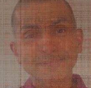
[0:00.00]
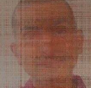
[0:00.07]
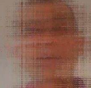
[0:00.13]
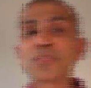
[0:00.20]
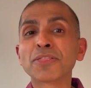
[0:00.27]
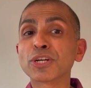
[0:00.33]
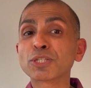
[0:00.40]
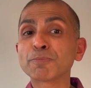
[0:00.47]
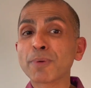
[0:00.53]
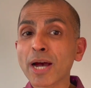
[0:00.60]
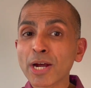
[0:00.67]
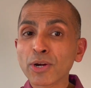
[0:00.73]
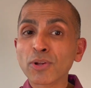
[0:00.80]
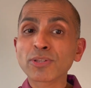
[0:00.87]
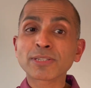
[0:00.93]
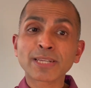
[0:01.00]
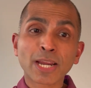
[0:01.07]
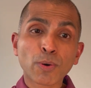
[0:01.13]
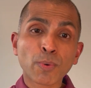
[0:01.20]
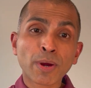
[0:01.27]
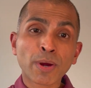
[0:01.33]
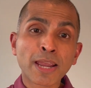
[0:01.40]
The Spiral
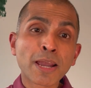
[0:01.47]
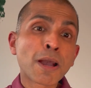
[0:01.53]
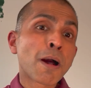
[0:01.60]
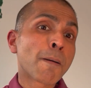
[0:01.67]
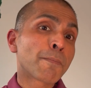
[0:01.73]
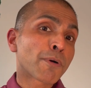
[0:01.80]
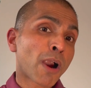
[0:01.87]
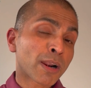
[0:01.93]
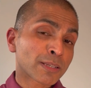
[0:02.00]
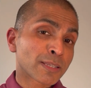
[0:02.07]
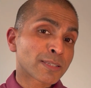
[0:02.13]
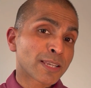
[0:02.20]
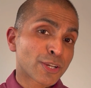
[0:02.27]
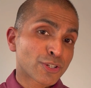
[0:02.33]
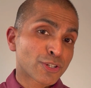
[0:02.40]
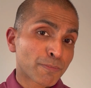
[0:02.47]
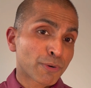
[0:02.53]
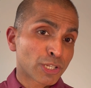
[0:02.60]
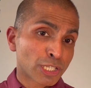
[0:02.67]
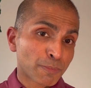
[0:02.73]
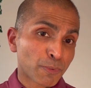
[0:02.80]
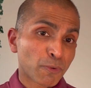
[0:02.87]
Stairway Productization
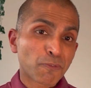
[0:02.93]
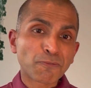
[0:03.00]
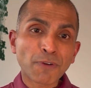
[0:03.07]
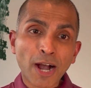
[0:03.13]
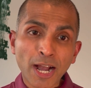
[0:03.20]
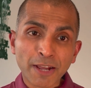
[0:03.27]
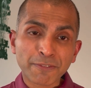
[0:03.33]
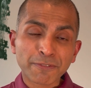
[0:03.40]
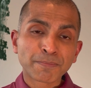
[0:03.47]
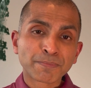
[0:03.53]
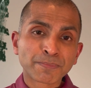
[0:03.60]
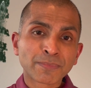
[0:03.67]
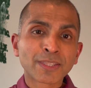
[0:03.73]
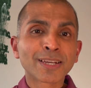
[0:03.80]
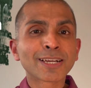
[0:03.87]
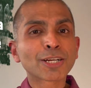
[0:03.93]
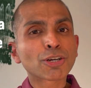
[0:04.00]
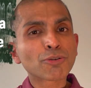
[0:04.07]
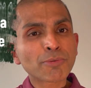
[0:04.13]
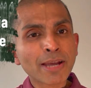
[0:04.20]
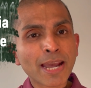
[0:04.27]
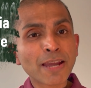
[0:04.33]
Principle 5.
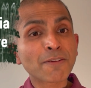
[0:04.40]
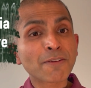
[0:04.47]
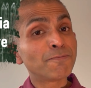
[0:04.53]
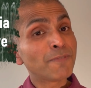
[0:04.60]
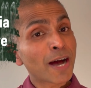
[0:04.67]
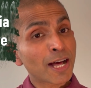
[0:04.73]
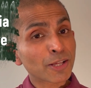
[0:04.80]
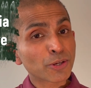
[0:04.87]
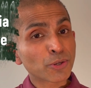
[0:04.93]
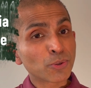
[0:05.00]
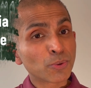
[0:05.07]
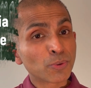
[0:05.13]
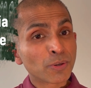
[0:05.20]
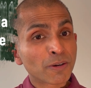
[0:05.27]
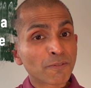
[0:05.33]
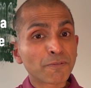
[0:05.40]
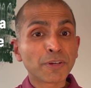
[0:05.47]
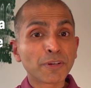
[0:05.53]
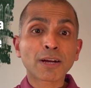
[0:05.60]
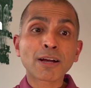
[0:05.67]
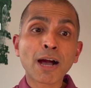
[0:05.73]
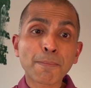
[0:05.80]
Create value
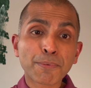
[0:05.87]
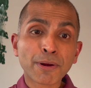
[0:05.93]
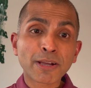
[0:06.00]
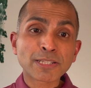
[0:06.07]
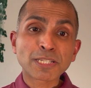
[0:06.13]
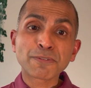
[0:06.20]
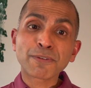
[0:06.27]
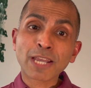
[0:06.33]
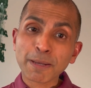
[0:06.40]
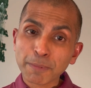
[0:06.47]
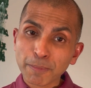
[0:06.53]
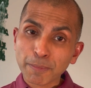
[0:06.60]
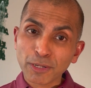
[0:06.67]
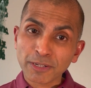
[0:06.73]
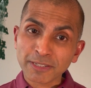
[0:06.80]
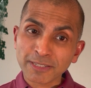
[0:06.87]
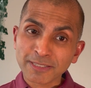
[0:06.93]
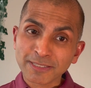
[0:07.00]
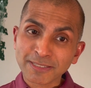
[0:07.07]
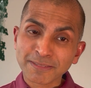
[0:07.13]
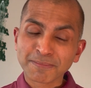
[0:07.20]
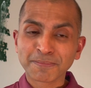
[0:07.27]
via comprehensive
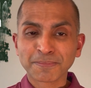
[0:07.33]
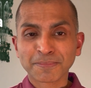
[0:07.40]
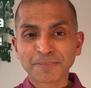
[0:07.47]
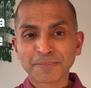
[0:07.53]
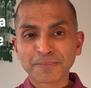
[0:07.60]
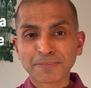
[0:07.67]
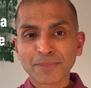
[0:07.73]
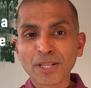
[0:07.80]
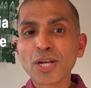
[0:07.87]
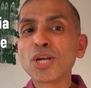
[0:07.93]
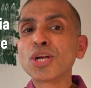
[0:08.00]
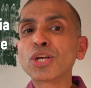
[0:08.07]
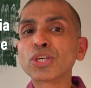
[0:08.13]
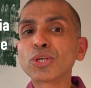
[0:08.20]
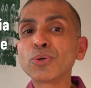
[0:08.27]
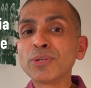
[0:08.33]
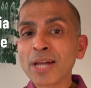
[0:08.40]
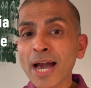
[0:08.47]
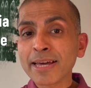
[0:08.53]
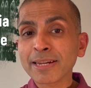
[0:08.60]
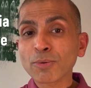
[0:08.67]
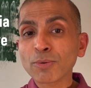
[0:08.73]
capabilities.
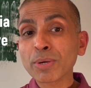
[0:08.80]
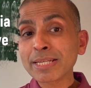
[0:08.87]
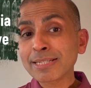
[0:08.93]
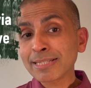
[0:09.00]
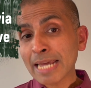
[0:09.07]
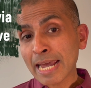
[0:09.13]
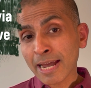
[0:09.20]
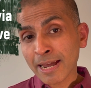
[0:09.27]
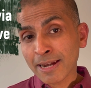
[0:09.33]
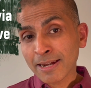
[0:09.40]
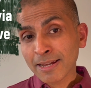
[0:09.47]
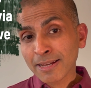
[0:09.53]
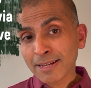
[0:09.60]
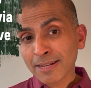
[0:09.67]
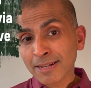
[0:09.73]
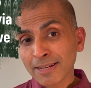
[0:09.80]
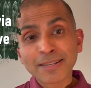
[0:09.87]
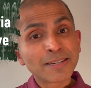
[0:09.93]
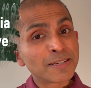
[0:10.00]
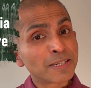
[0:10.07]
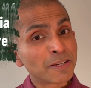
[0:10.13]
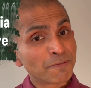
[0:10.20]
United we stand,
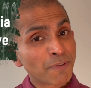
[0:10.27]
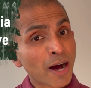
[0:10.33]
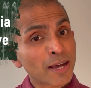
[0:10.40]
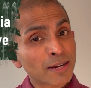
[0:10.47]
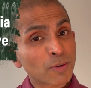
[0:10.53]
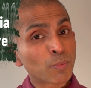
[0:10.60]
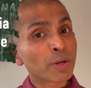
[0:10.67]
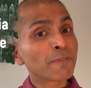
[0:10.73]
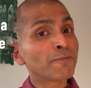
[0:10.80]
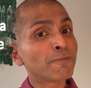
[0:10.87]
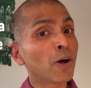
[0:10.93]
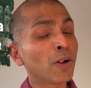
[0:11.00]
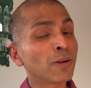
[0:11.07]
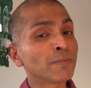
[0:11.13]
divided we fall.